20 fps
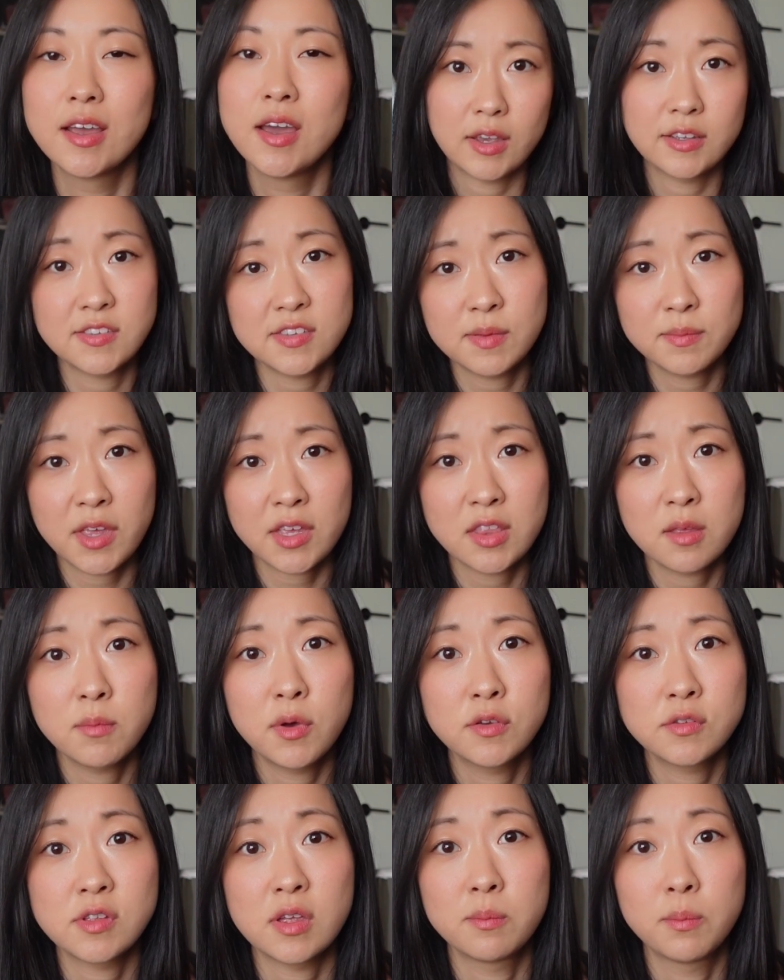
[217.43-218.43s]
It seemed like the
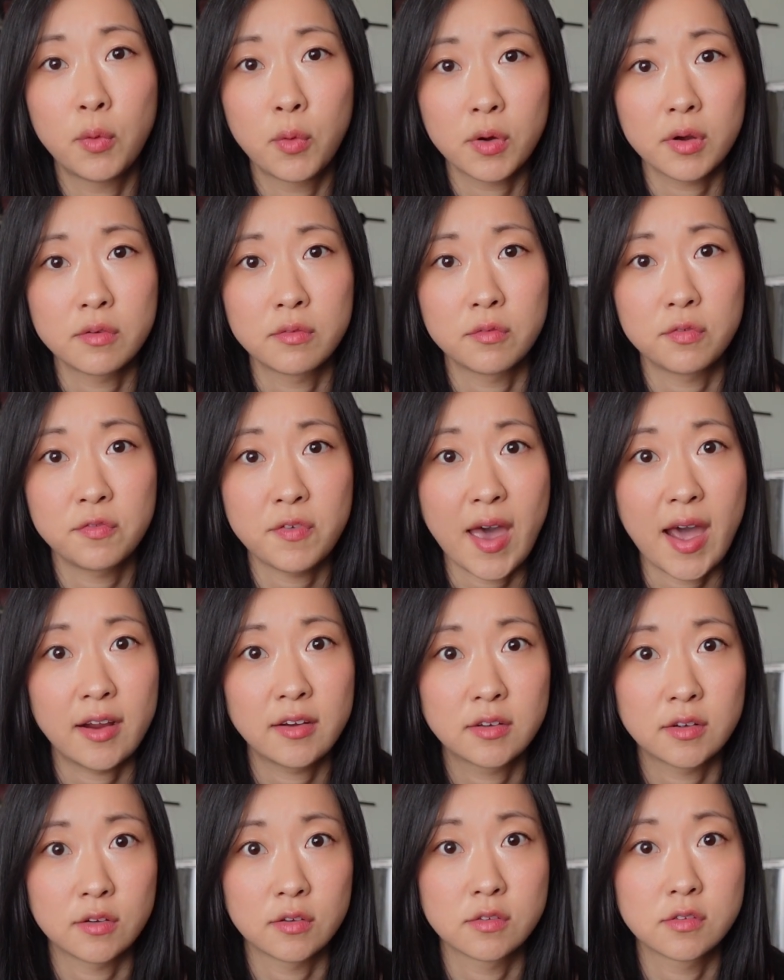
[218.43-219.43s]
most important
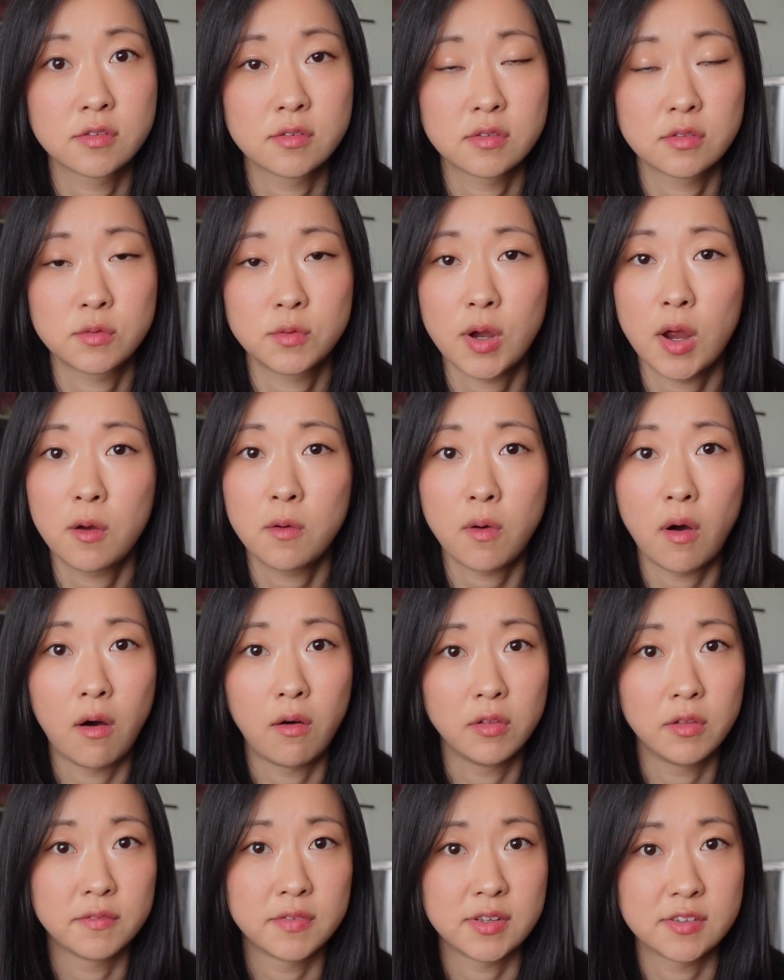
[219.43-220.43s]
factors throughout
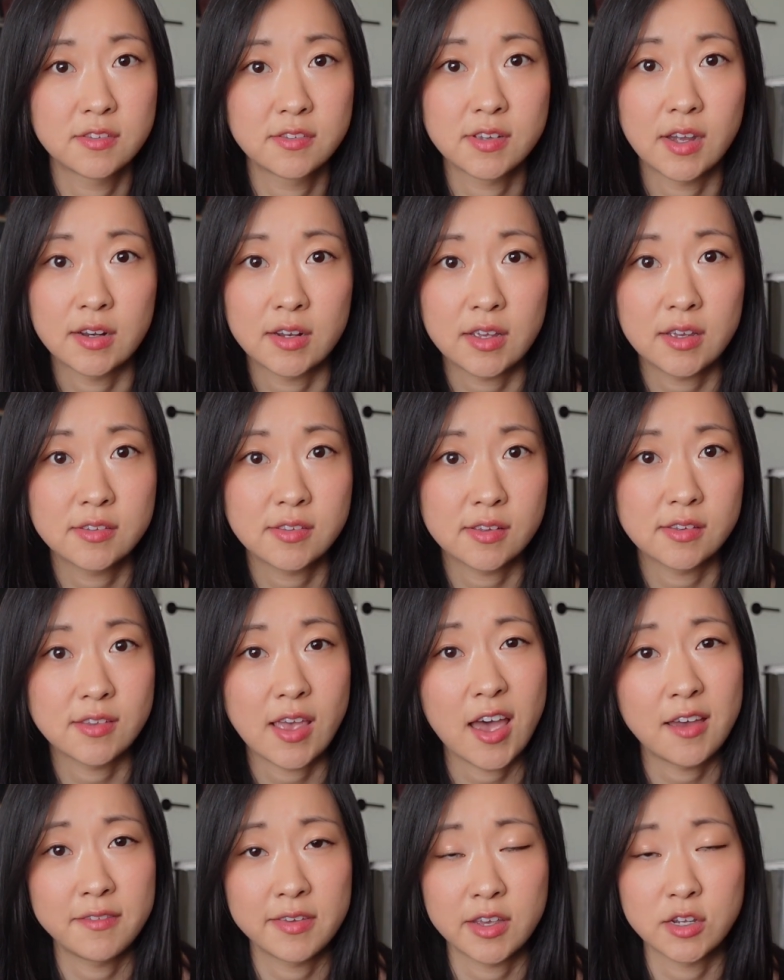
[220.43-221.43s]
all of these studies is
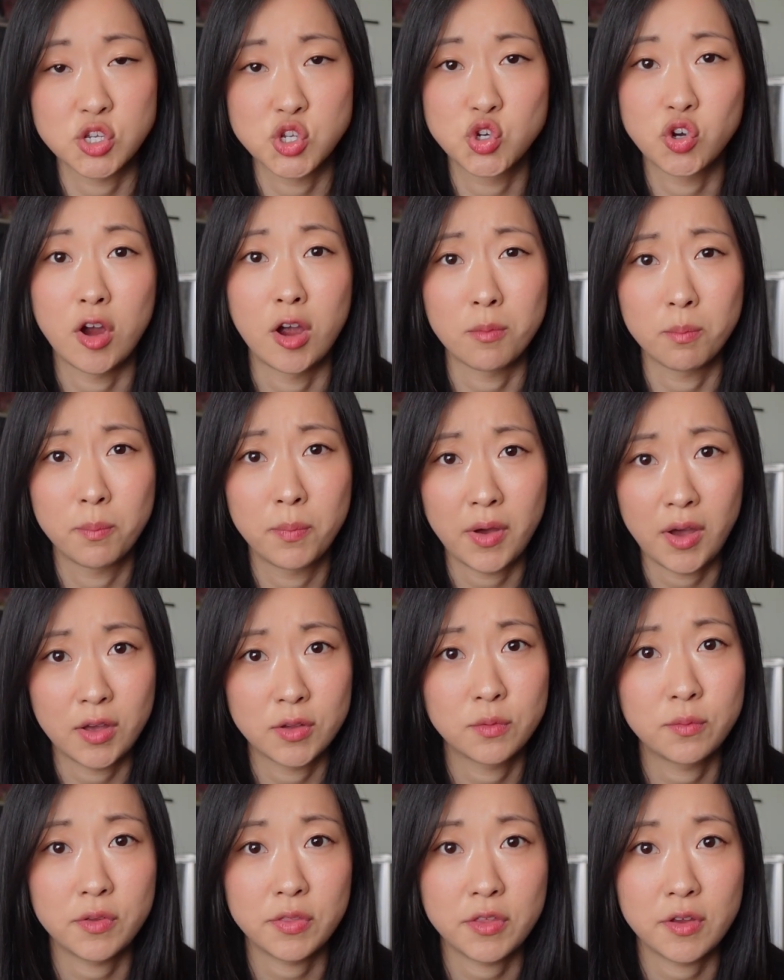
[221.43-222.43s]
having a strong
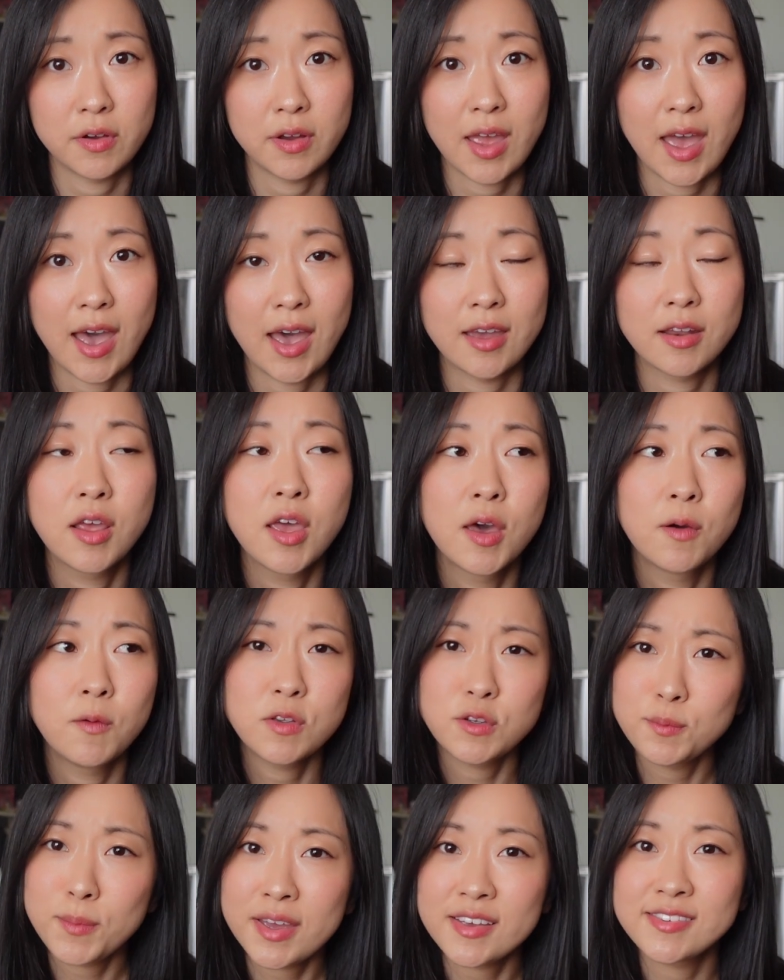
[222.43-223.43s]
bond with your cat,
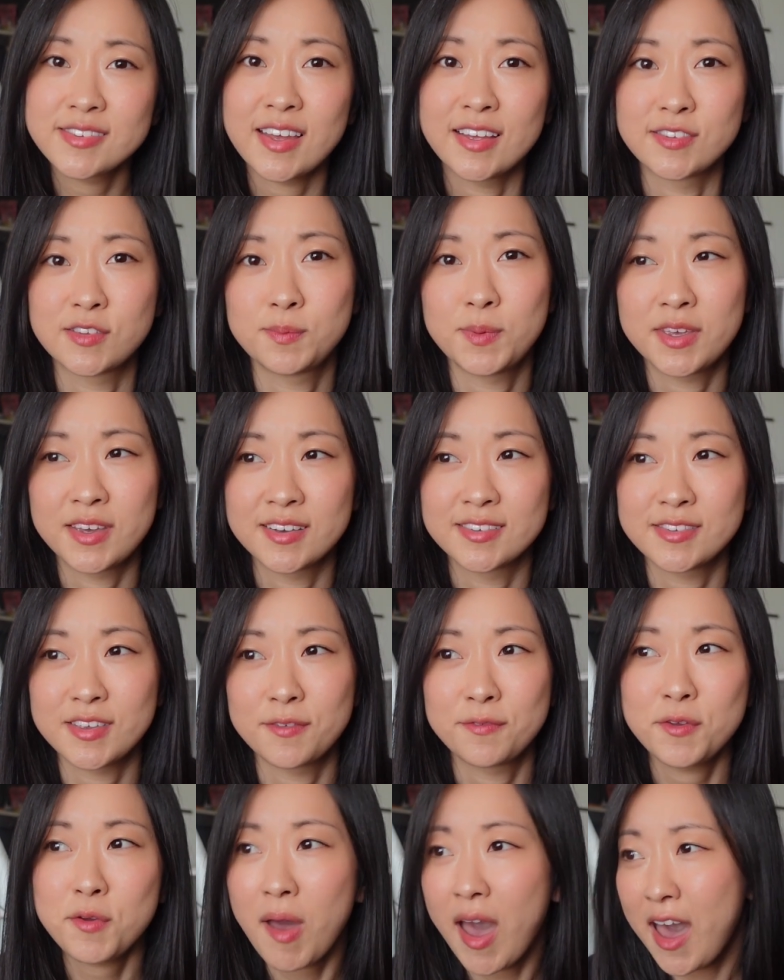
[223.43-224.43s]
which makes sense because
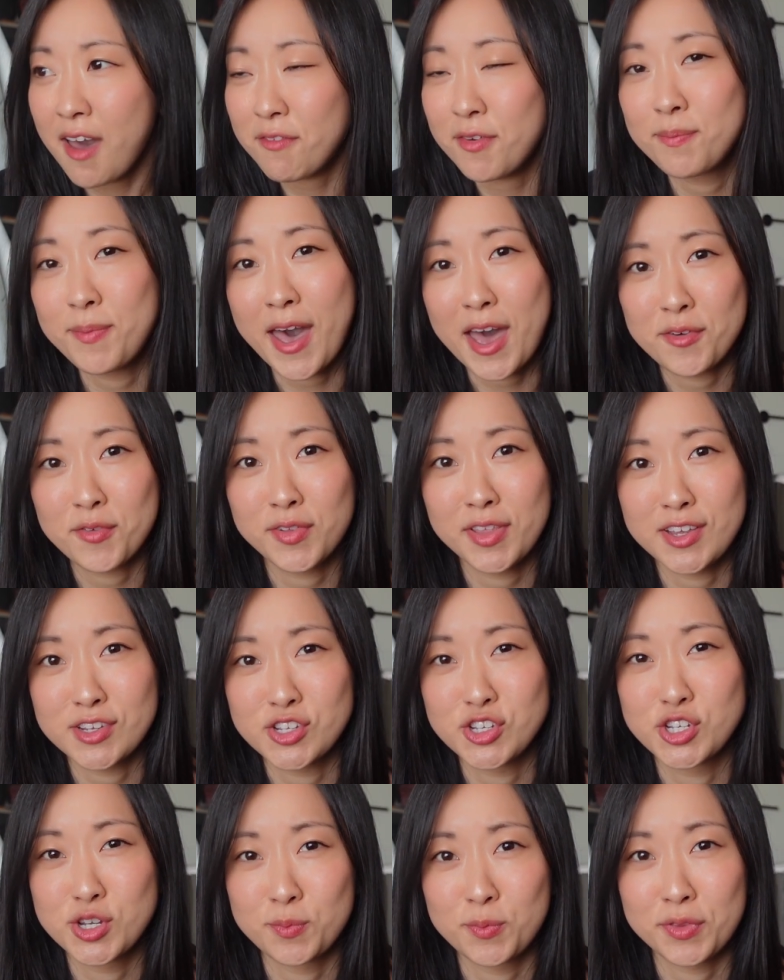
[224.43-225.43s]
if you have a bad
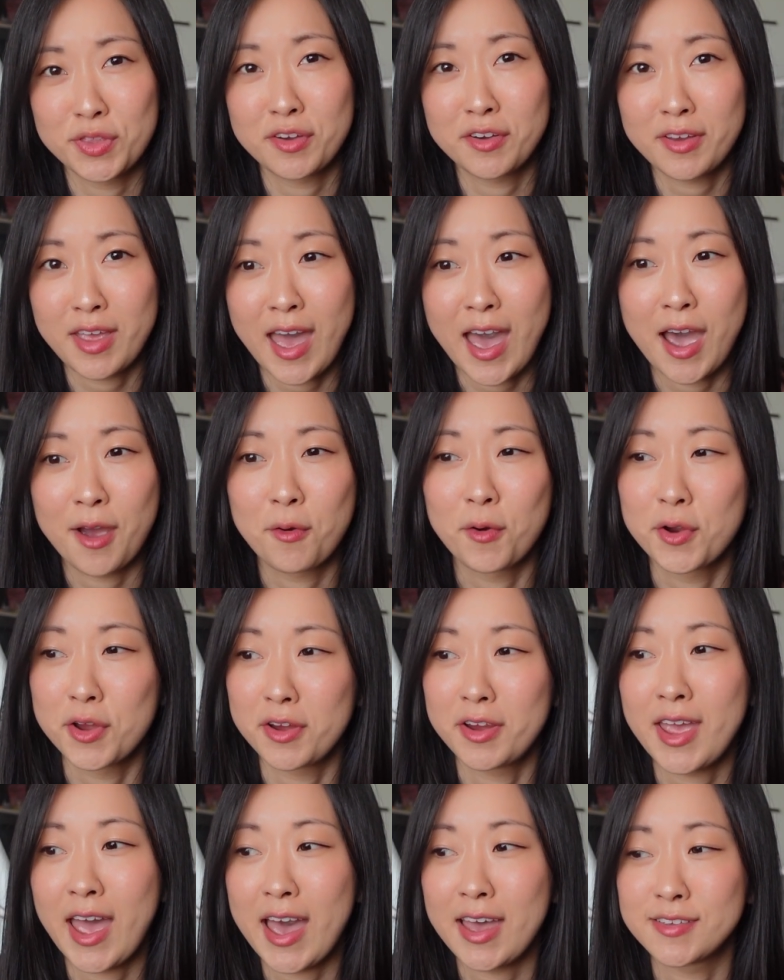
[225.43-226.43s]
relationship with your cat or
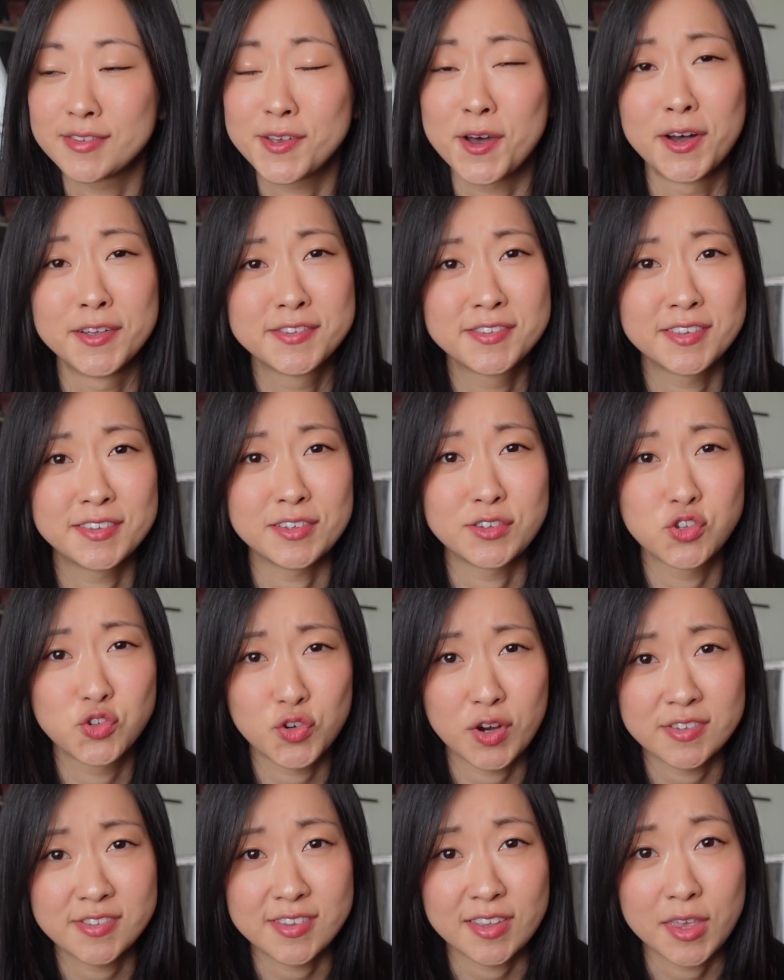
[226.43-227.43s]
your cat is constantly
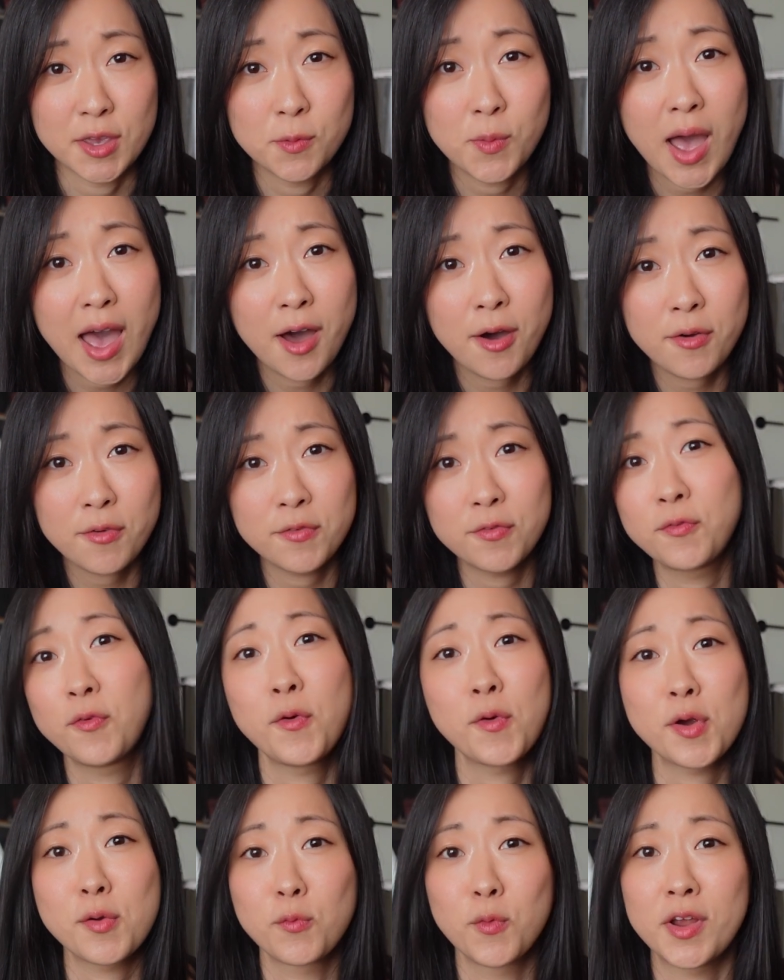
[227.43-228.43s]
stressing you out
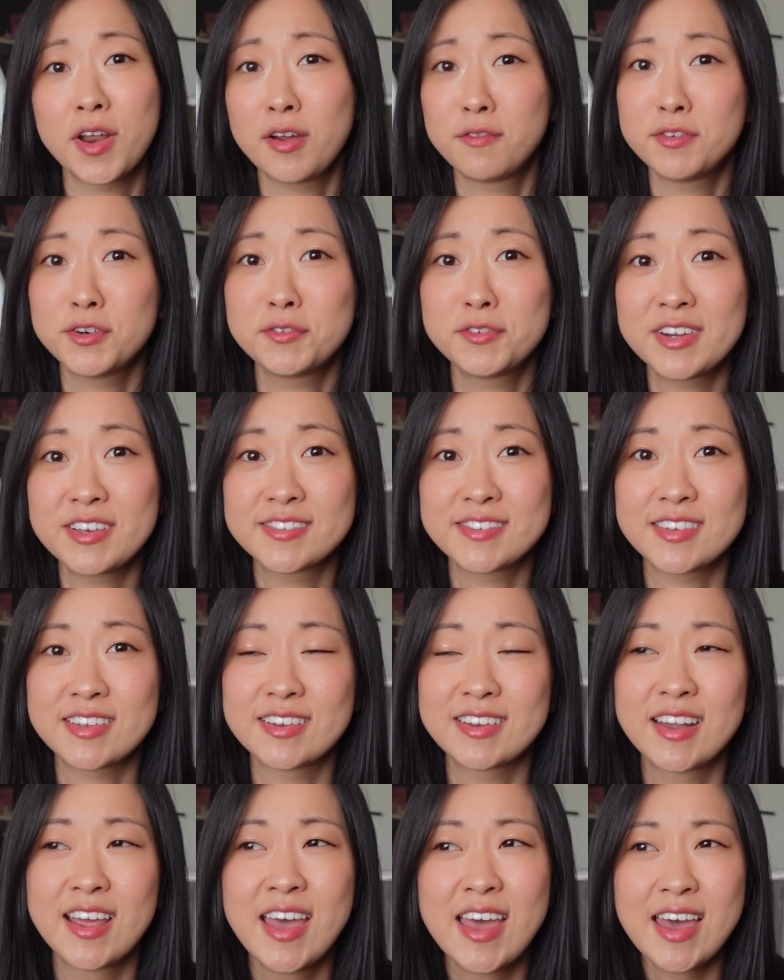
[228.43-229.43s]
for whatever
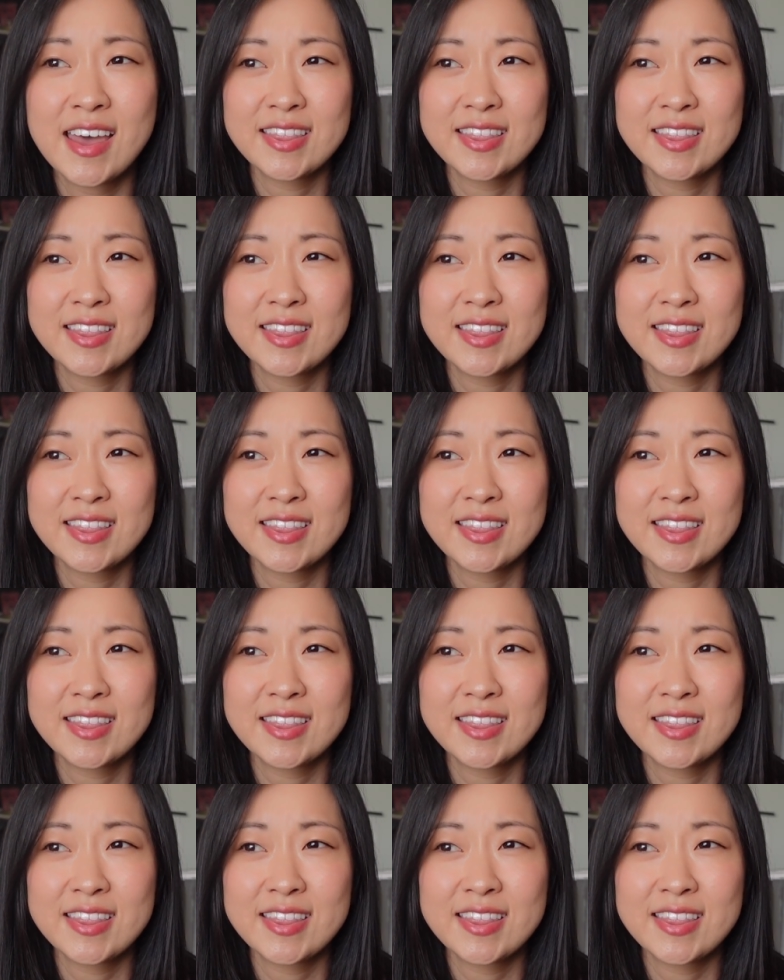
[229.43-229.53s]
reason,